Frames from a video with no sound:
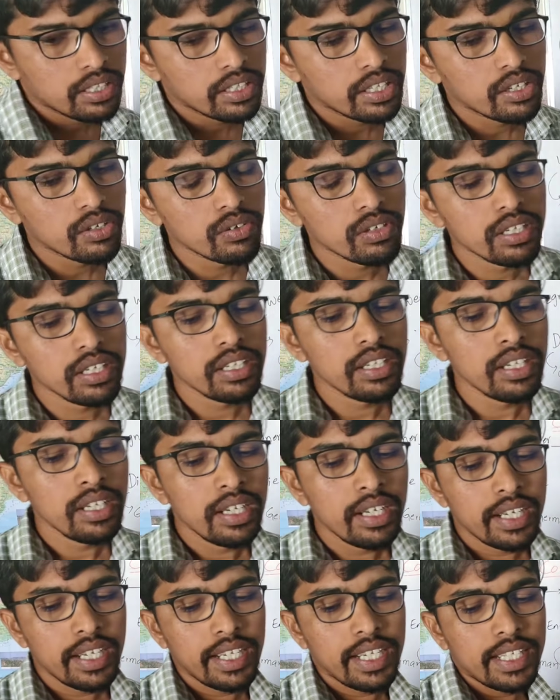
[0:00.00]
Then only
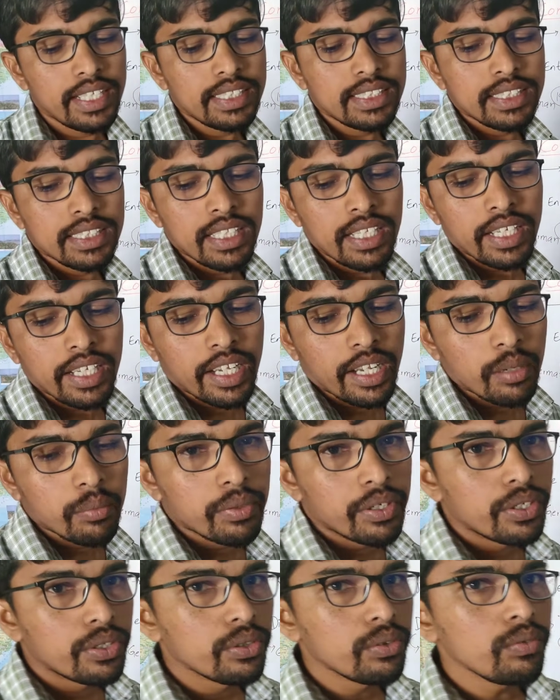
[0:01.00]
it came
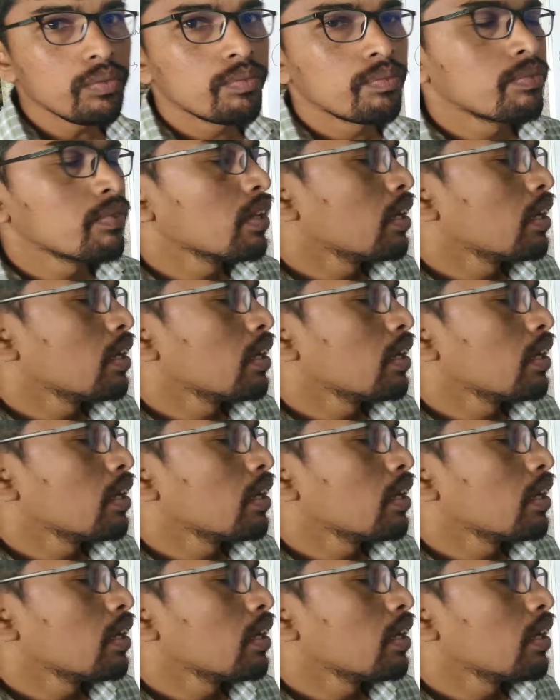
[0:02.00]
into